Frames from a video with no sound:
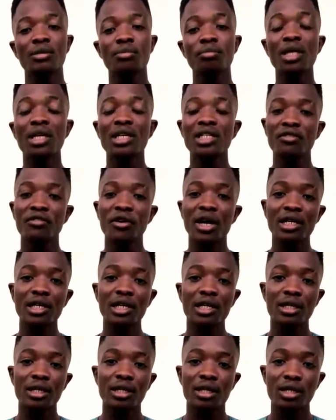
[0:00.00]
mainly
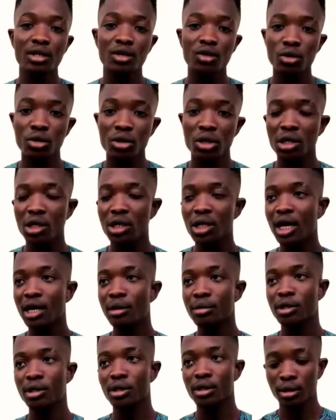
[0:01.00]
divided into three
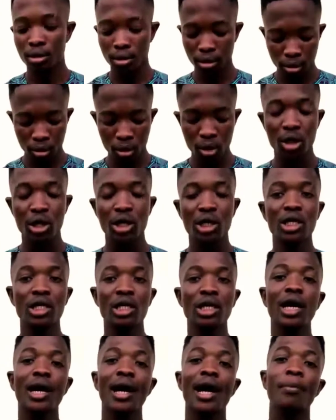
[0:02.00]
types:
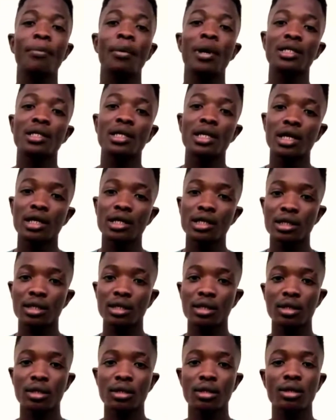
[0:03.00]
the
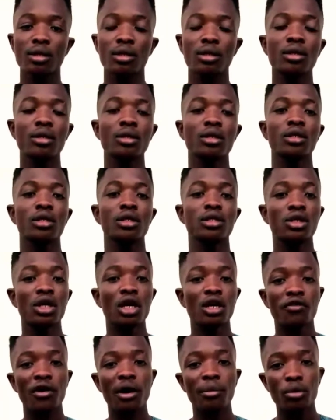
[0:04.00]
hypertext
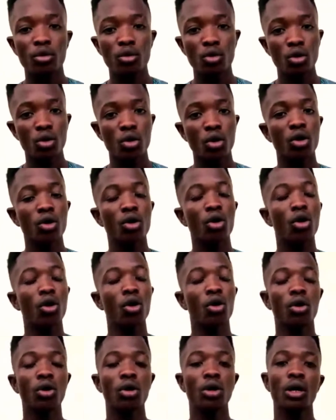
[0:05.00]
transfer protocol
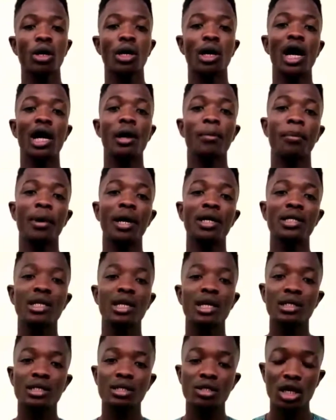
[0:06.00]
or
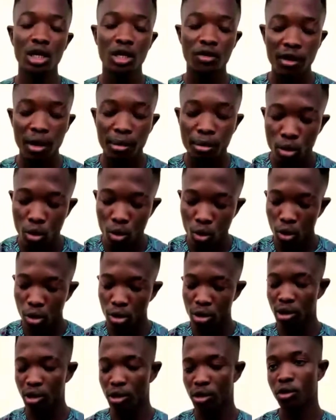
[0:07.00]
hypertext transfer
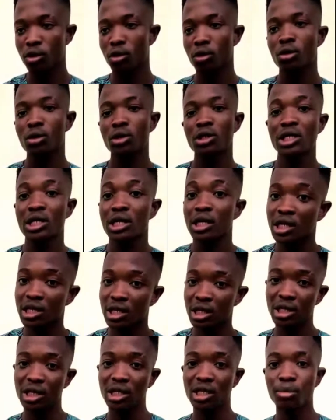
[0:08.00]
protocol secure, the
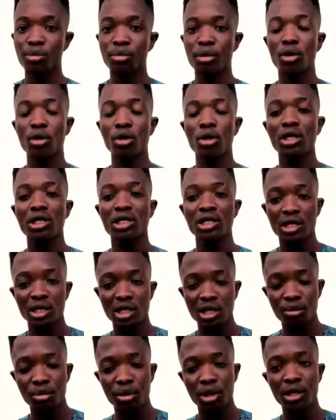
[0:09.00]
HTTP or
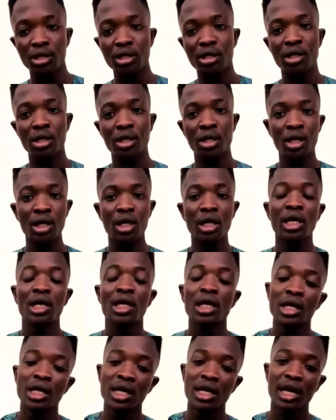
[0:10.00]
HTTPS,
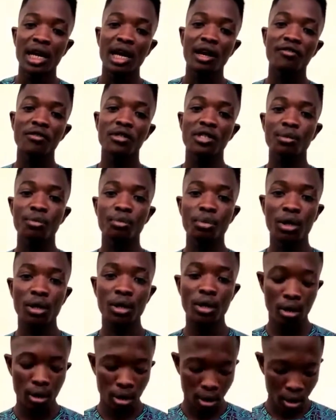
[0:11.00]
the FTP,